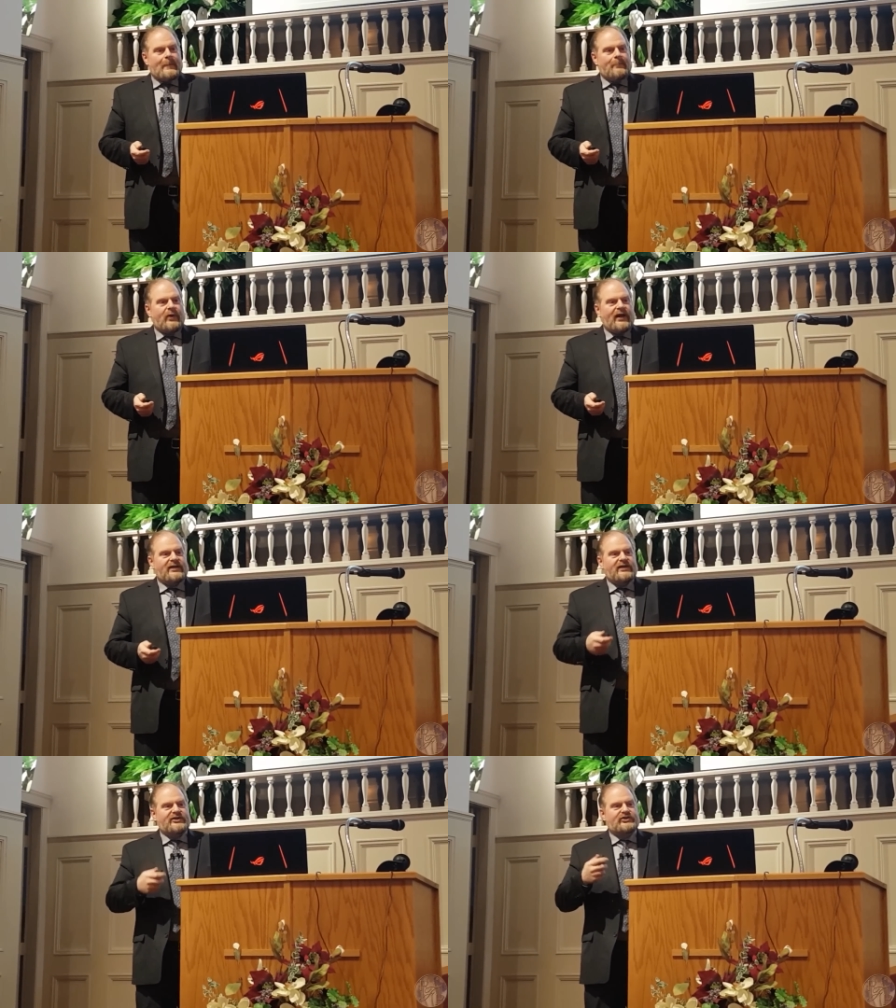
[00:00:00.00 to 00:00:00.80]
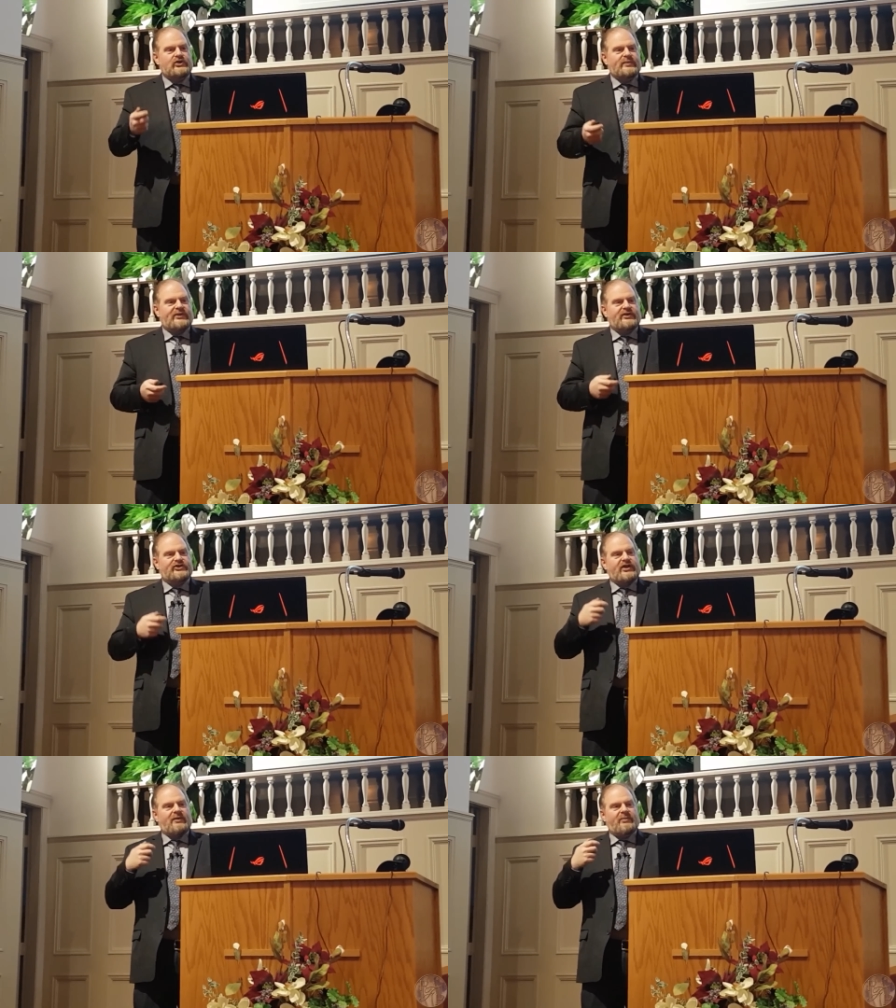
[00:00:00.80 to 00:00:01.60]
but I can assume that
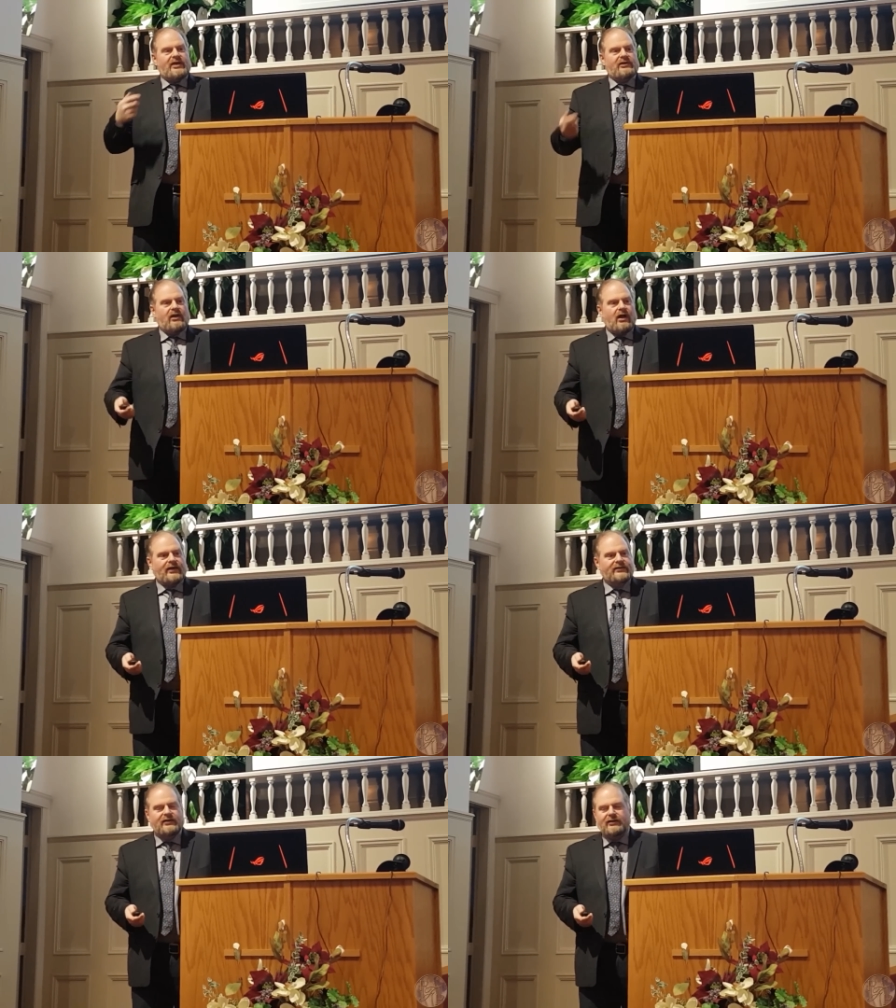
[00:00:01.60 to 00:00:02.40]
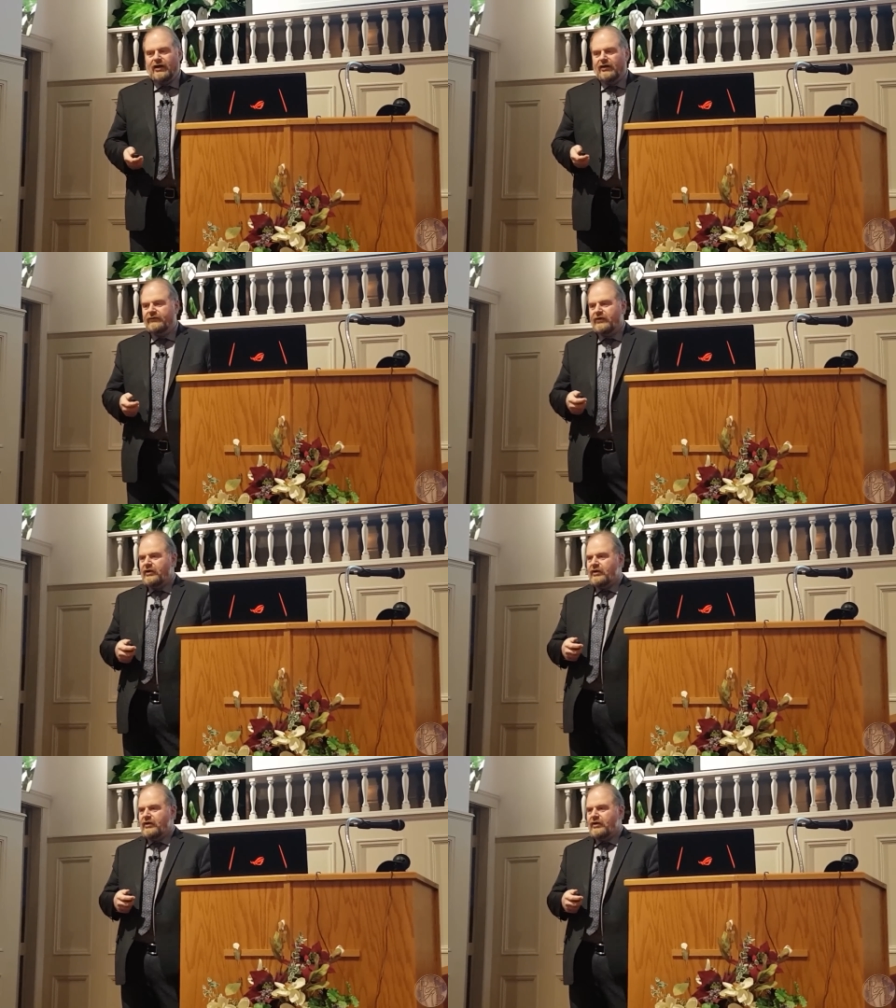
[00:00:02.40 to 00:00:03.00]
there's going to be a lot of